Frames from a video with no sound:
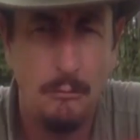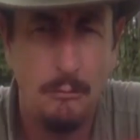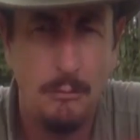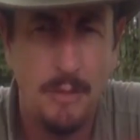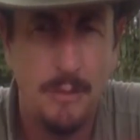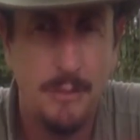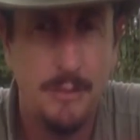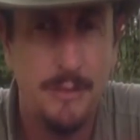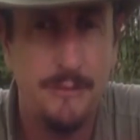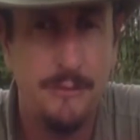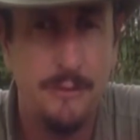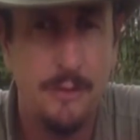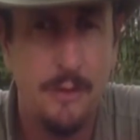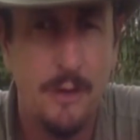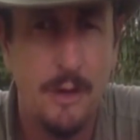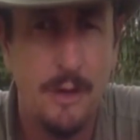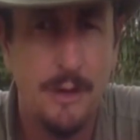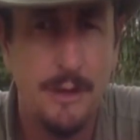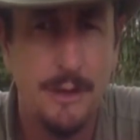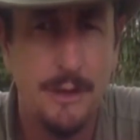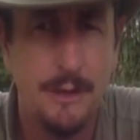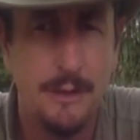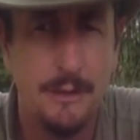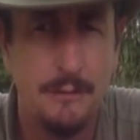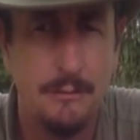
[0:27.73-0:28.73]
But before I
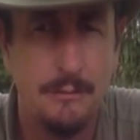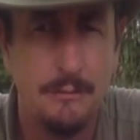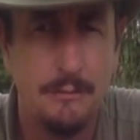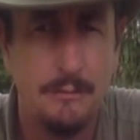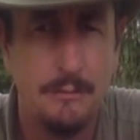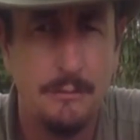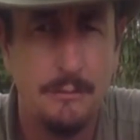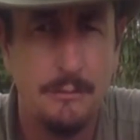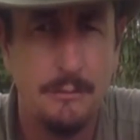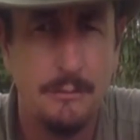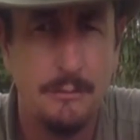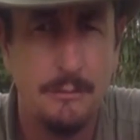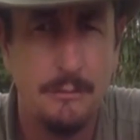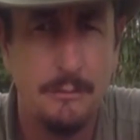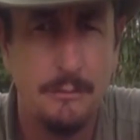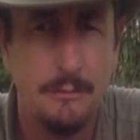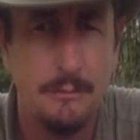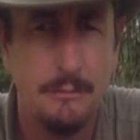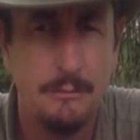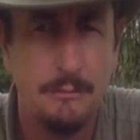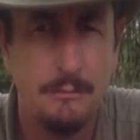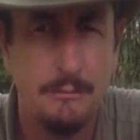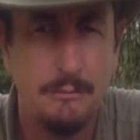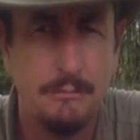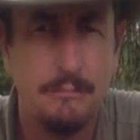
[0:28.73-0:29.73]
do,
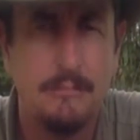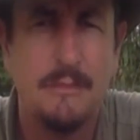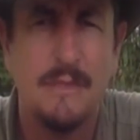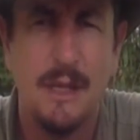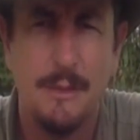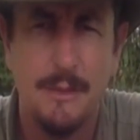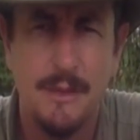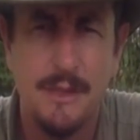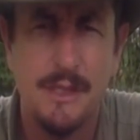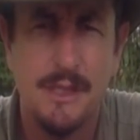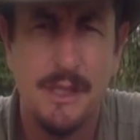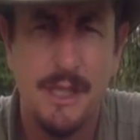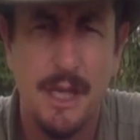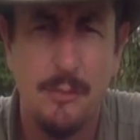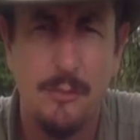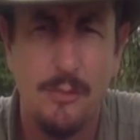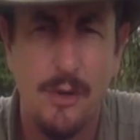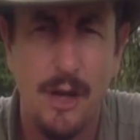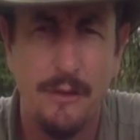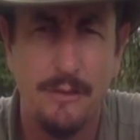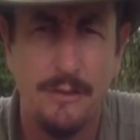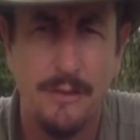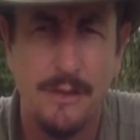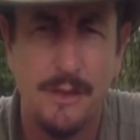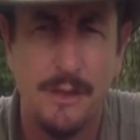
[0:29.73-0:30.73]
let me just get
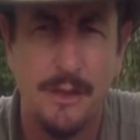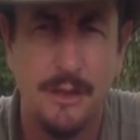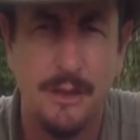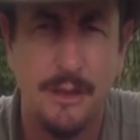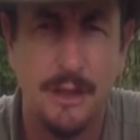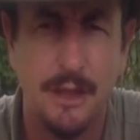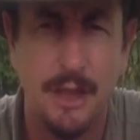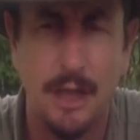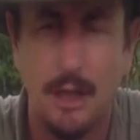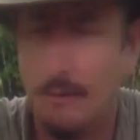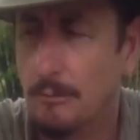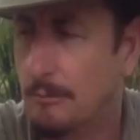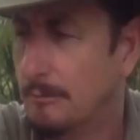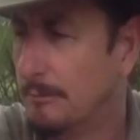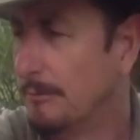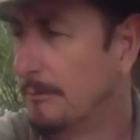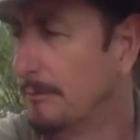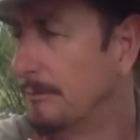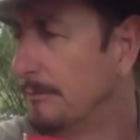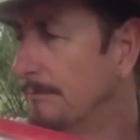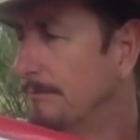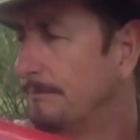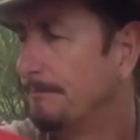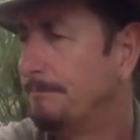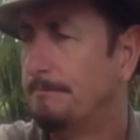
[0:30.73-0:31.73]
breakfast on the go.
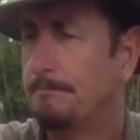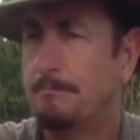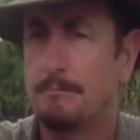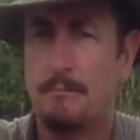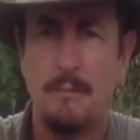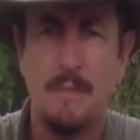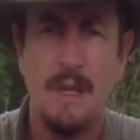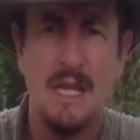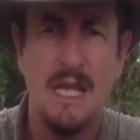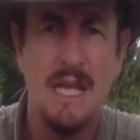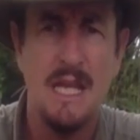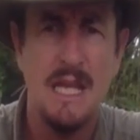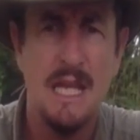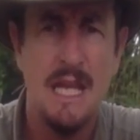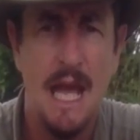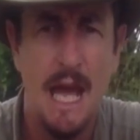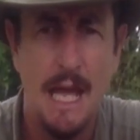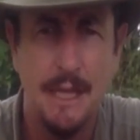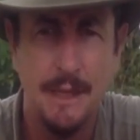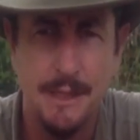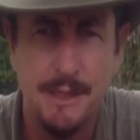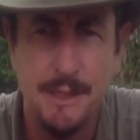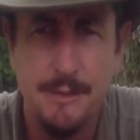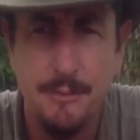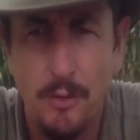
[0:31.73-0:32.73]

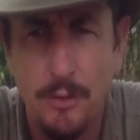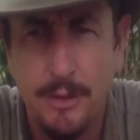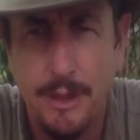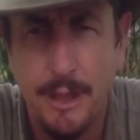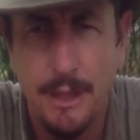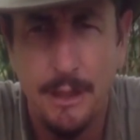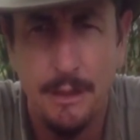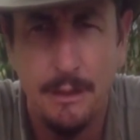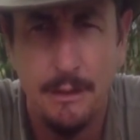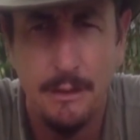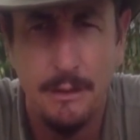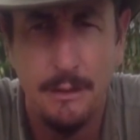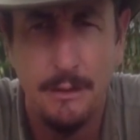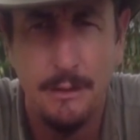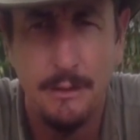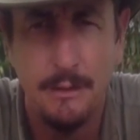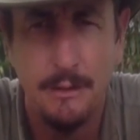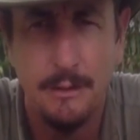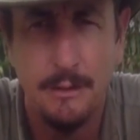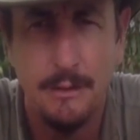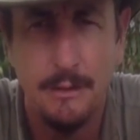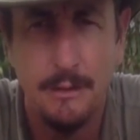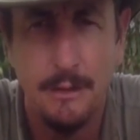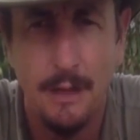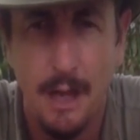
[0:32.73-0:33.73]
And this morning,
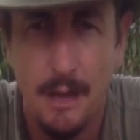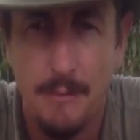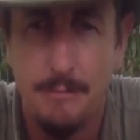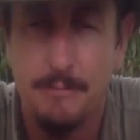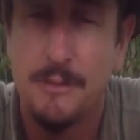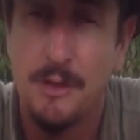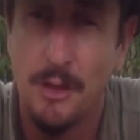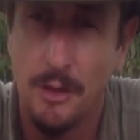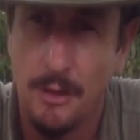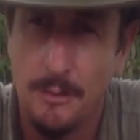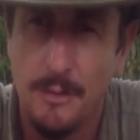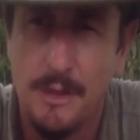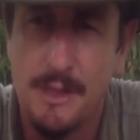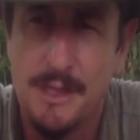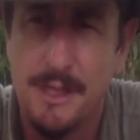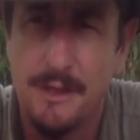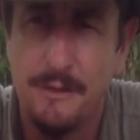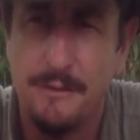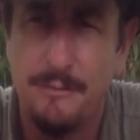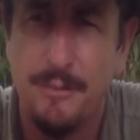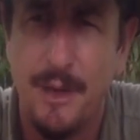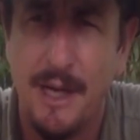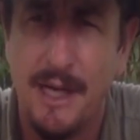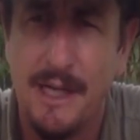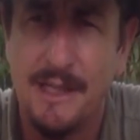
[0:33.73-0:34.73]
I'm doing
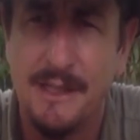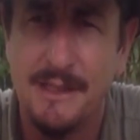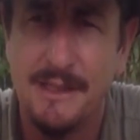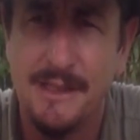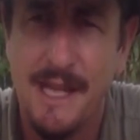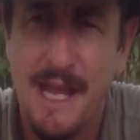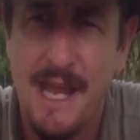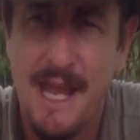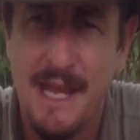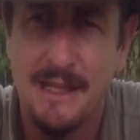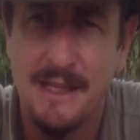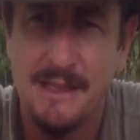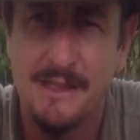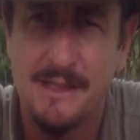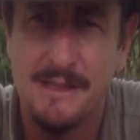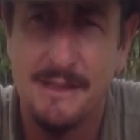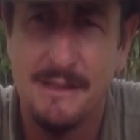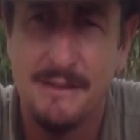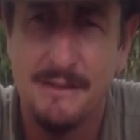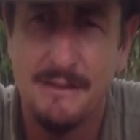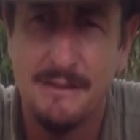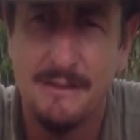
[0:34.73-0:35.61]
myself bacon and eggs.